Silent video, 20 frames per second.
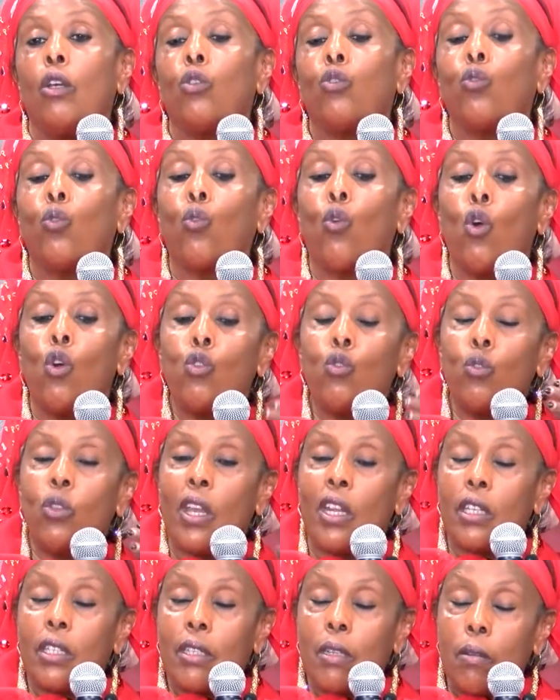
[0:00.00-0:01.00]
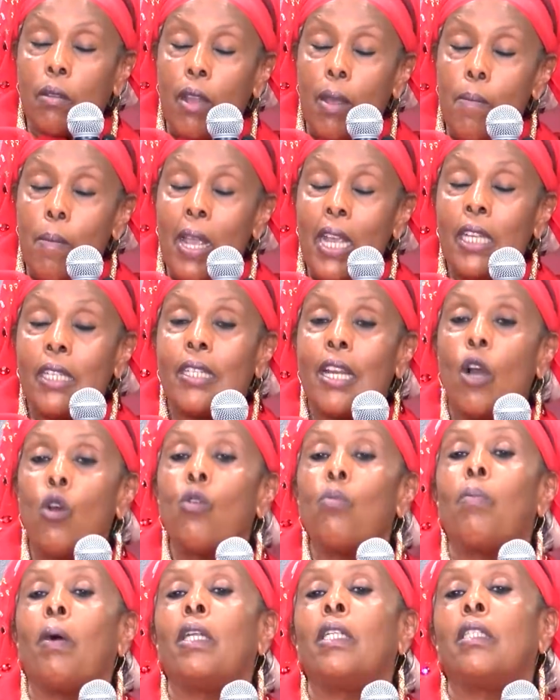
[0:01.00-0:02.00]
to go to the main
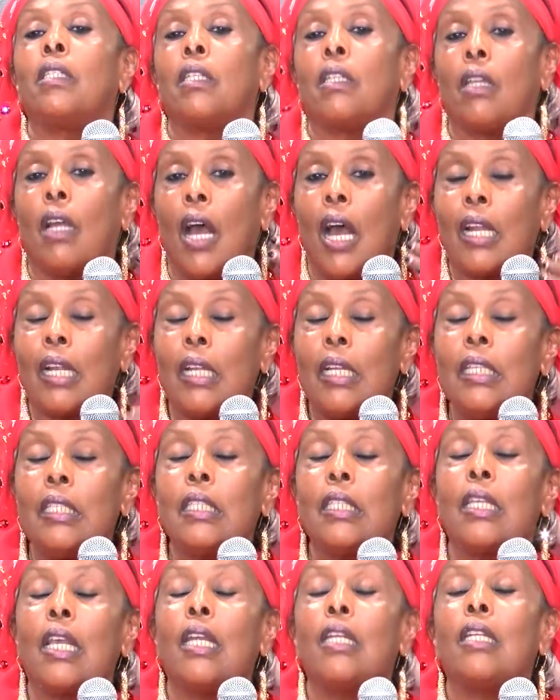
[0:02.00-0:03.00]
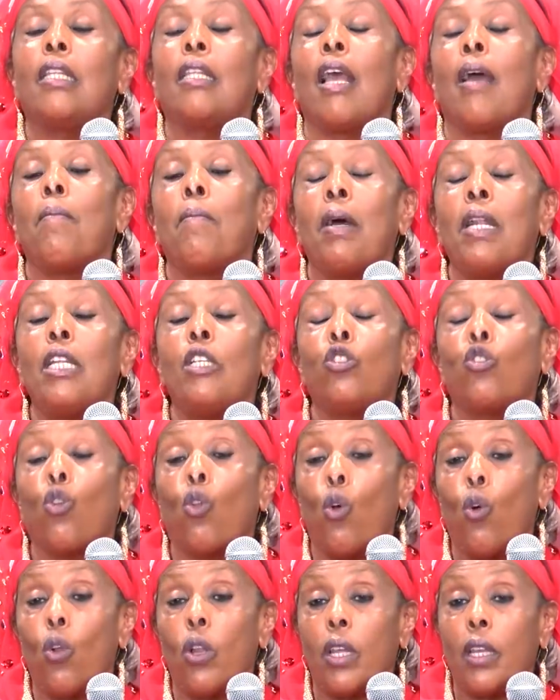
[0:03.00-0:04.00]
town, but at least get their money
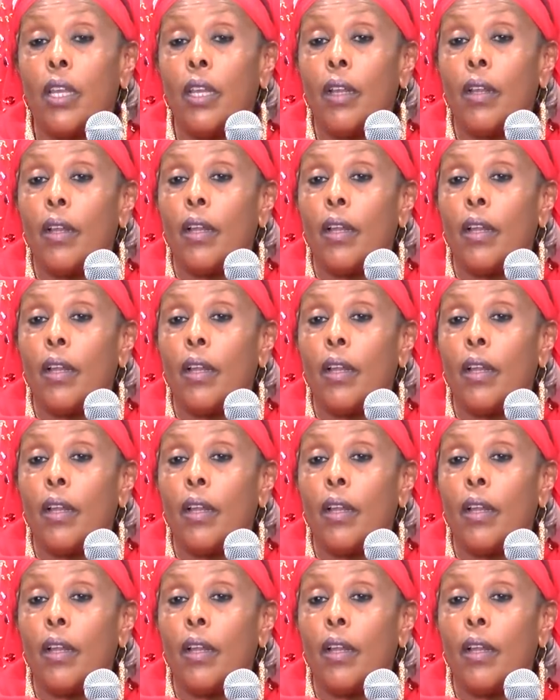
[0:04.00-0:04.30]
slowly.